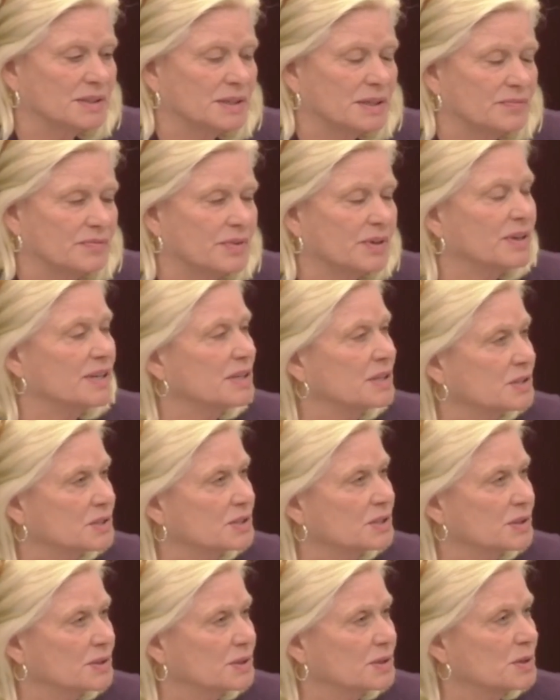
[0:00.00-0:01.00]
And I'm very
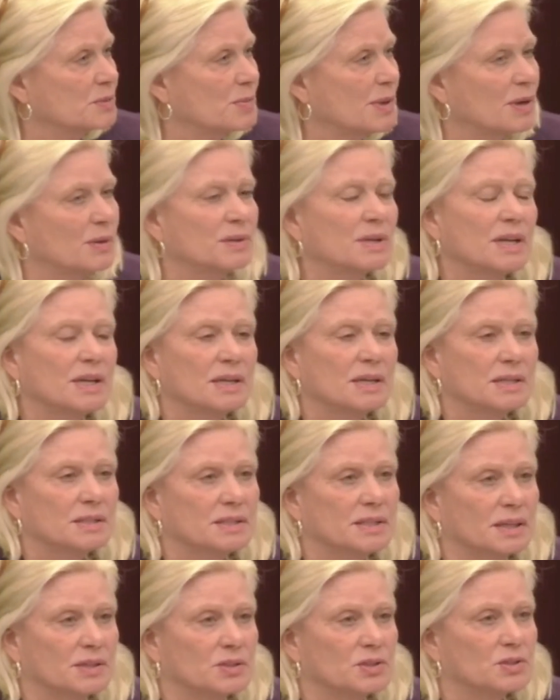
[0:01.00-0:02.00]
concerned about
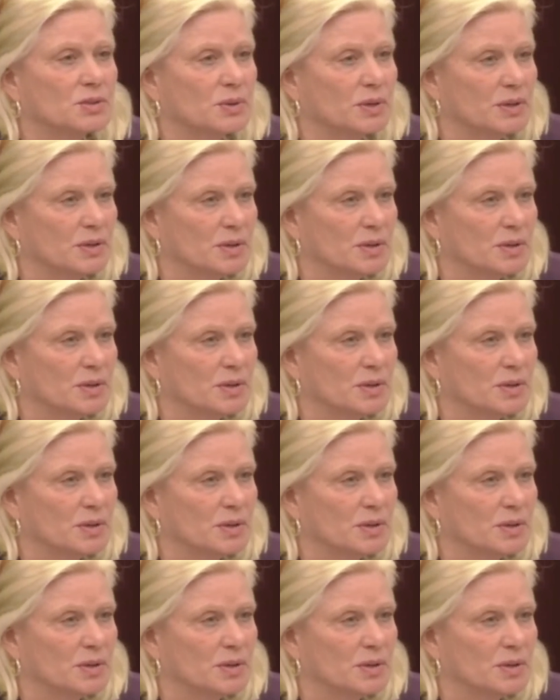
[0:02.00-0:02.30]
such short